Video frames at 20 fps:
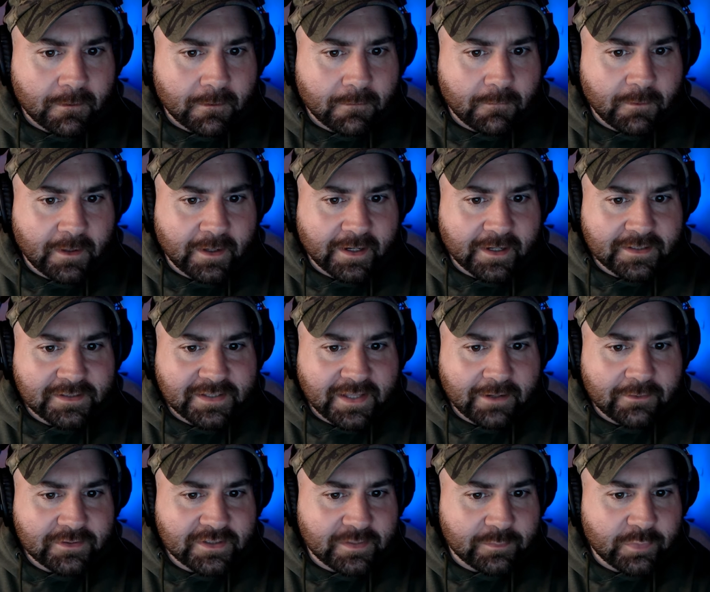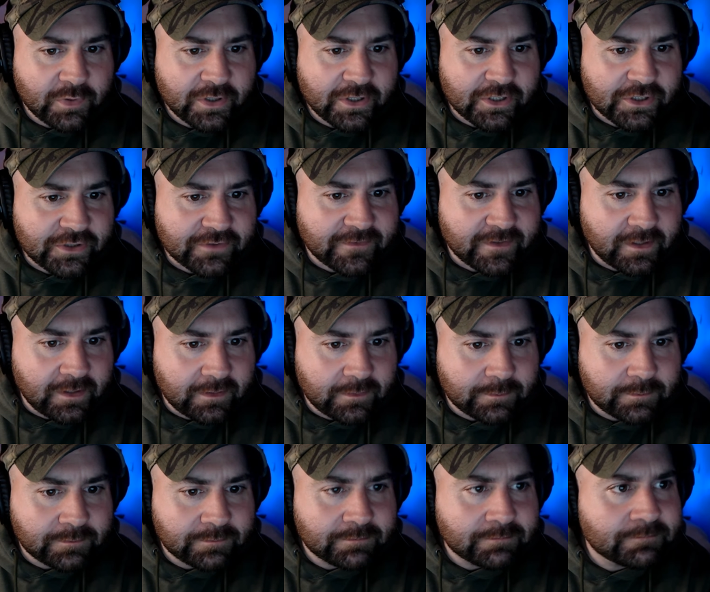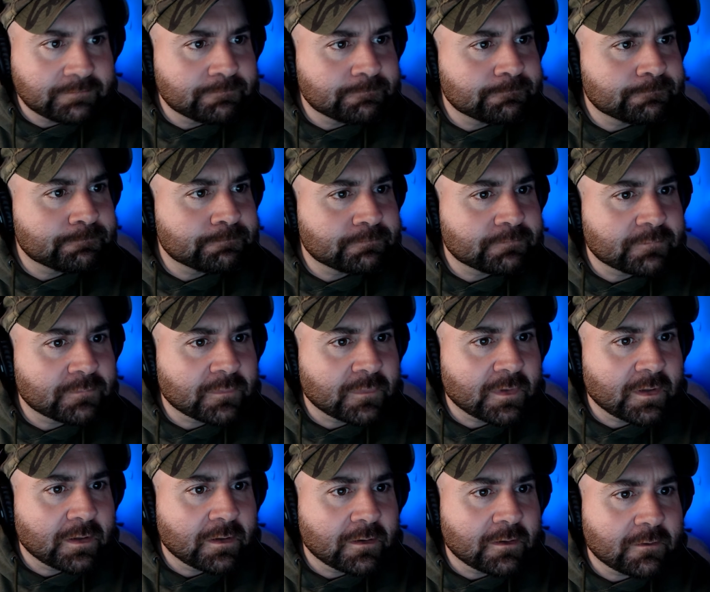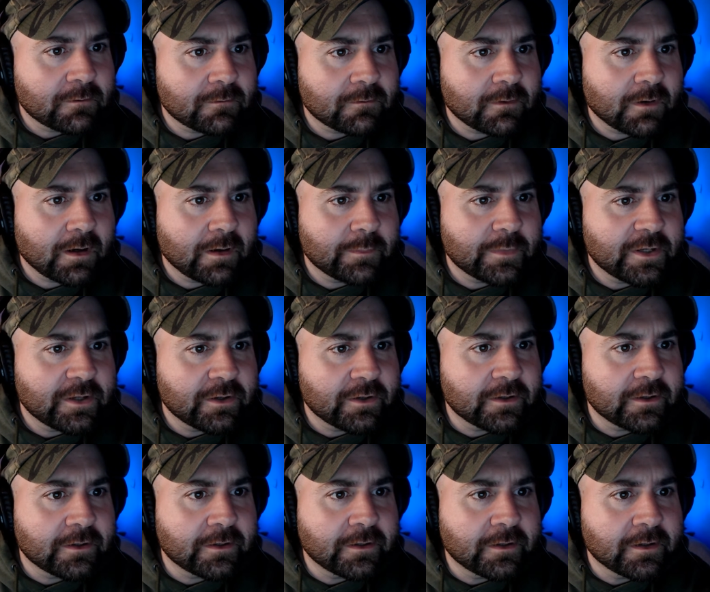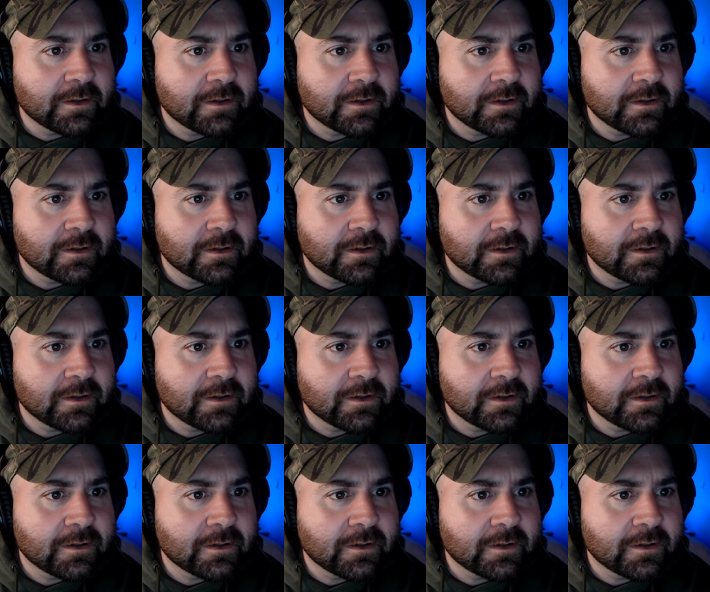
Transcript: Well, I guess that was a British film. Robin Hood.